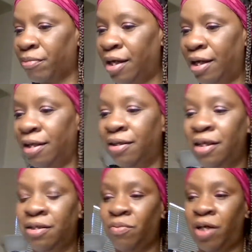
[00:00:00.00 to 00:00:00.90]
And
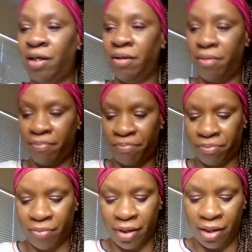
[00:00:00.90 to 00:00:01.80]
this one
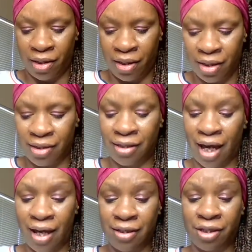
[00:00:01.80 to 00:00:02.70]

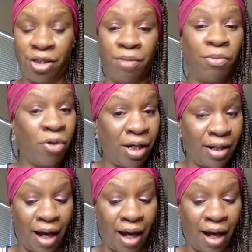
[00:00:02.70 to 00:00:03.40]
says, Good Morning.